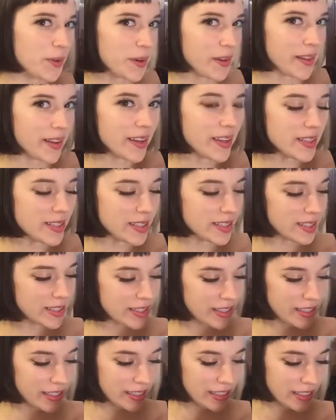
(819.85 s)
order
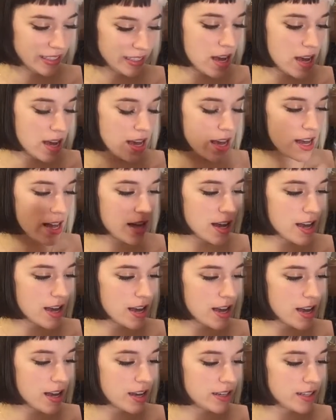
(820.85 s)
this.
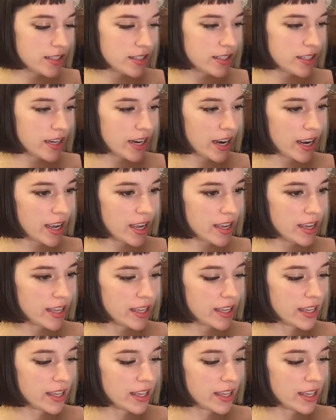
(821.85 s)
Did I